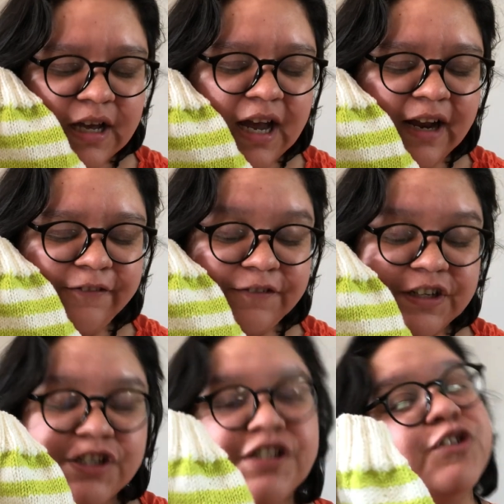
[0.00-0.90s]
and I
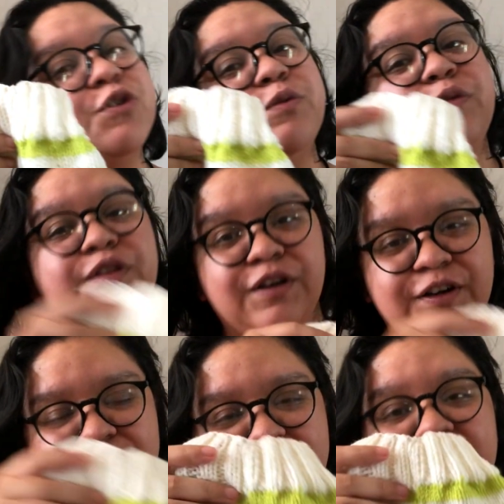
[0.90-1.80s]
finished it June
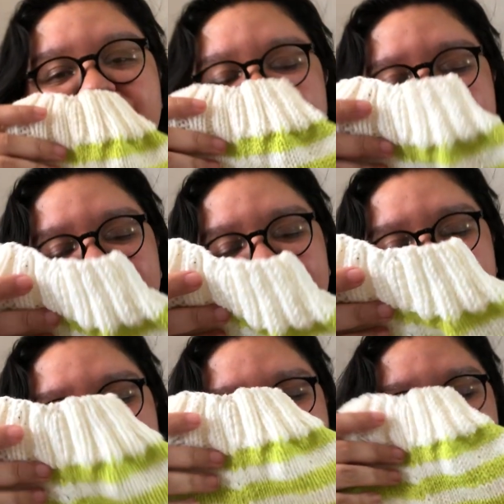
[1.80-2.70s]
3rd. So it was a
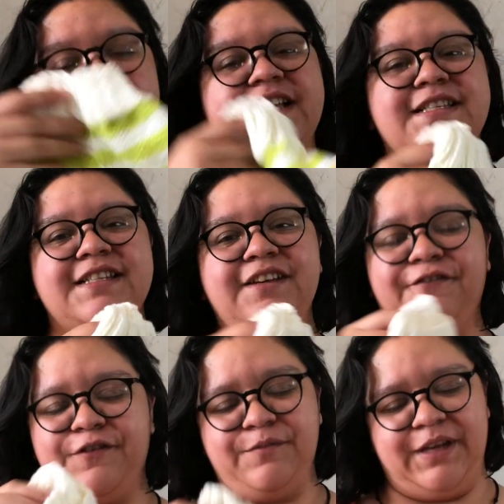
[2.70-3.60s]
very fast knit
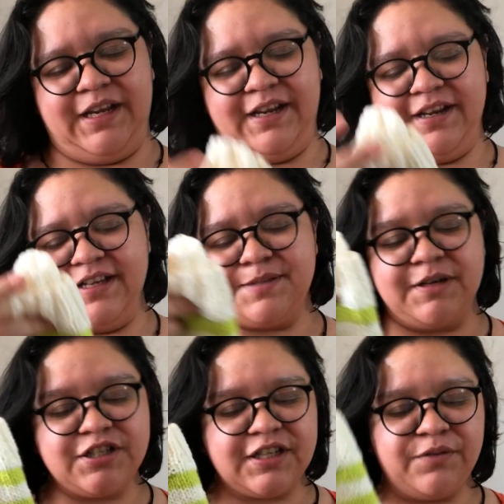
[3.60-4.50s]
for me,
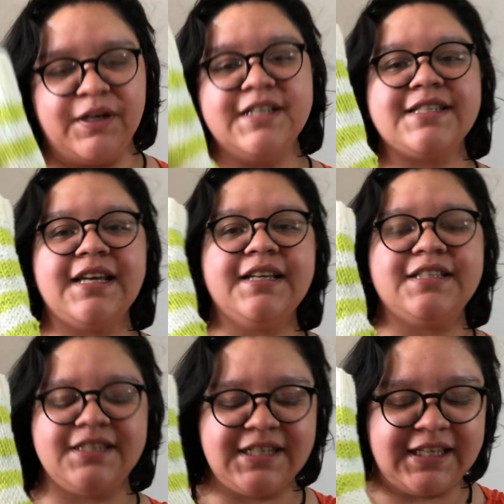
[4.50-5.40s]
especially when it's like
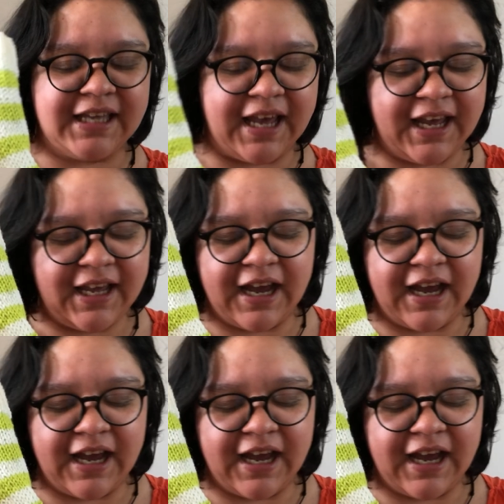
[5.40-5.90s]
DK.